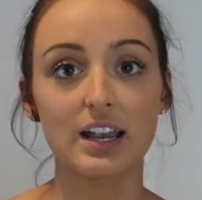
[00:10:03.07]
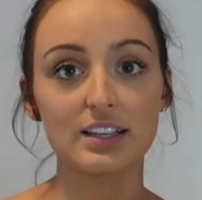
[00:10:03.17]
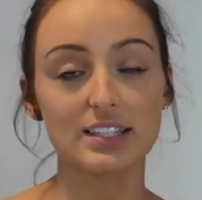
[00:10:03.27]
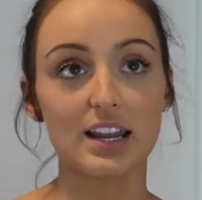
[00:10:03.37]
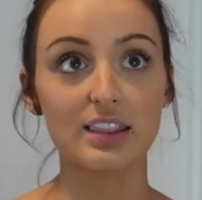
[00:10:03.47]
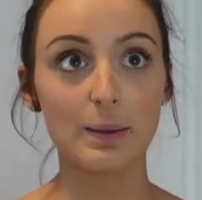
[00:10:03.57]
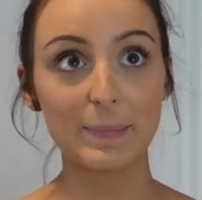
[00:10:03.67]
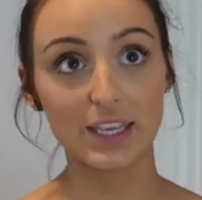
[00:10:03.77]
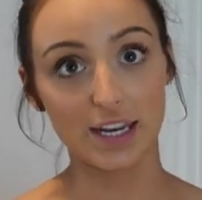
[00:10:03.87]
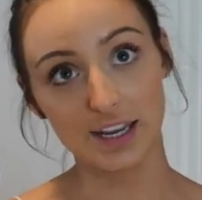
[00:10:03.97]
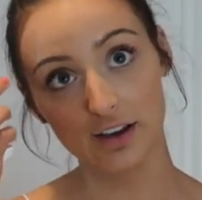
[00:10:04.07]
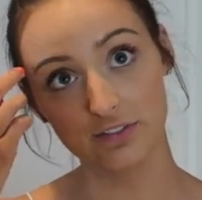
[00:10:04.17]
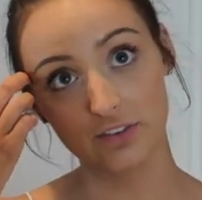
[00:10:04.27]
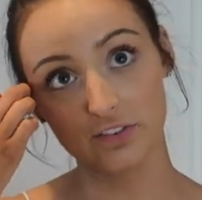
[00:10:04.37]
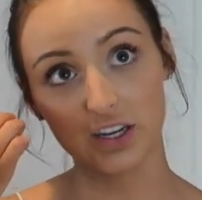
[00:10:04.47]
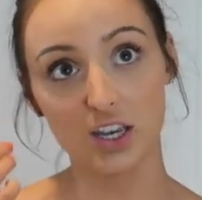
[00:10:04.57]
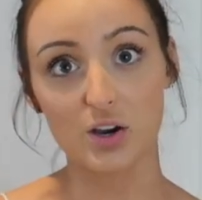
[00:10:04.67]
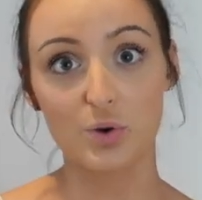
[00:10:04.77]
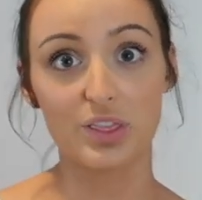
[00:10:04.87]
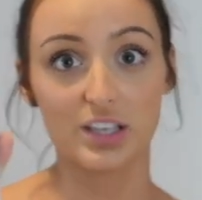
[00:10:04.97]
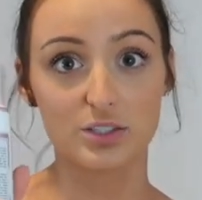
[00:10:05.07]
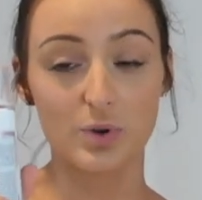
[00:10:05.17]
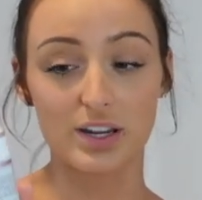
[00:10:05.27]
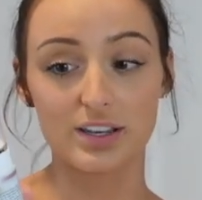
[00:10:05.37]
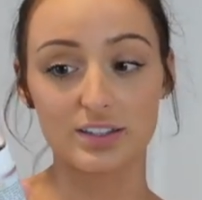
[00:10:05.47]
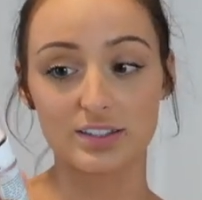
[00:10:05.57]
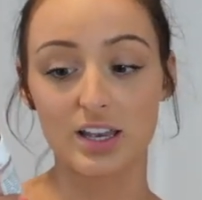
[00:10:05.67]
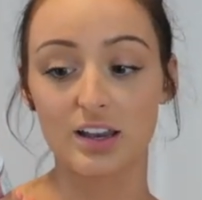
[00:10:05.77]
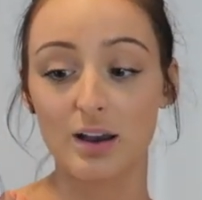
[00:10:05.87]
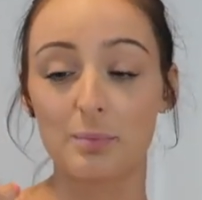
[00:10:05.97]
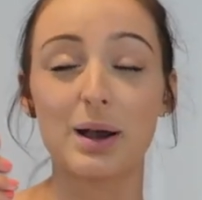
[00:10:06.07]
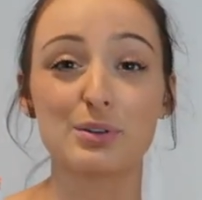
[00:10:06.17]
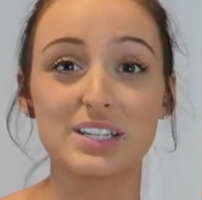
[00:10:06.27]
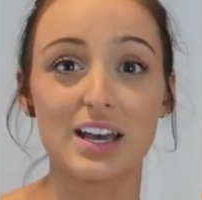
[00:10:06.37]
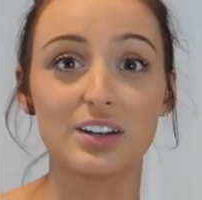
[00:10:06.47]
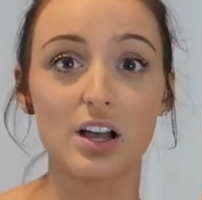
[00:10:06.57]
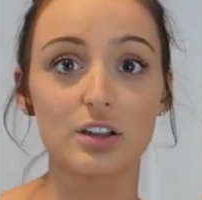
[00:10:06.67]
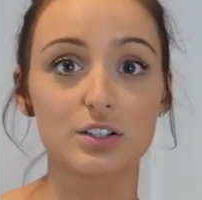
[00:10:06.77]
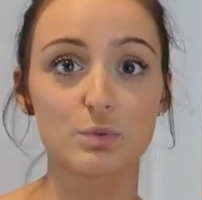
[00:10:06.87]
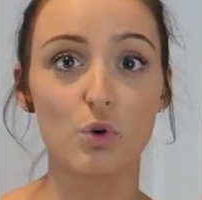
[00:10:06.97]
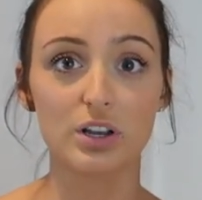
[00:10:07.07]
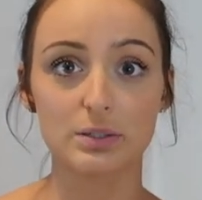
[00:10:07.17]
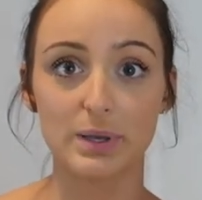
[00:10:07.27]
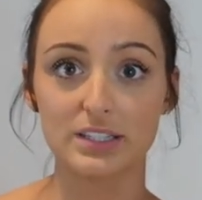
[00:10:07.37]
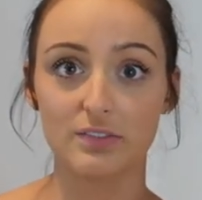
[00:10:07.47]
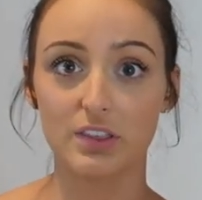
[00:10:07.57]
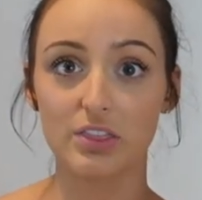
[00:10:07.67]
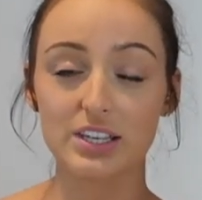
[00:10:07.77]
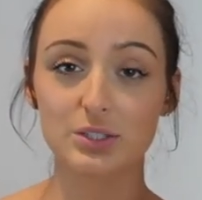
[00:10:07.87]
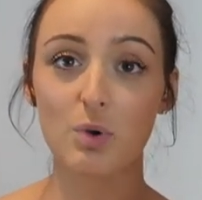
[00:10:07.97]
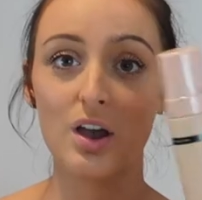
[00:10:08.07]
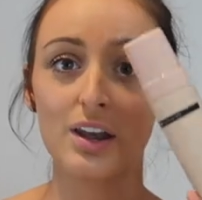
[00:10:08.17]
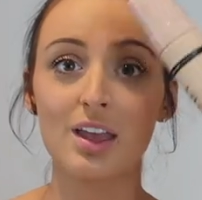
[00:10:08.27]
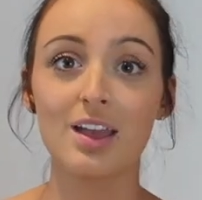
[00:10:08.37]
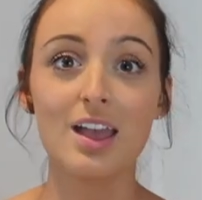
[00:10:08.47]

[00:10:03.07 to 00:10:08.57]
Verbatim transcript: I said in the beginning of the video, this one is about $10 more expensive than this one.